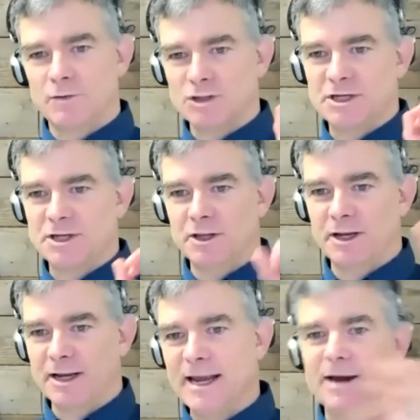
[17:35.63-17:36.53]

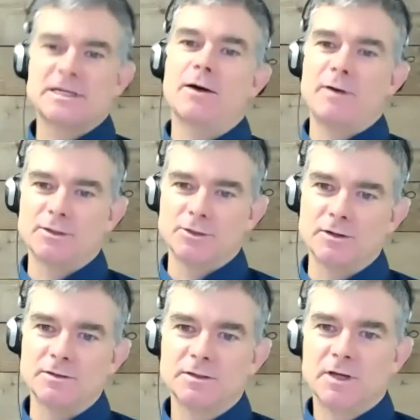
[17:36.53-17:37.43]
articulating, here's how I learn.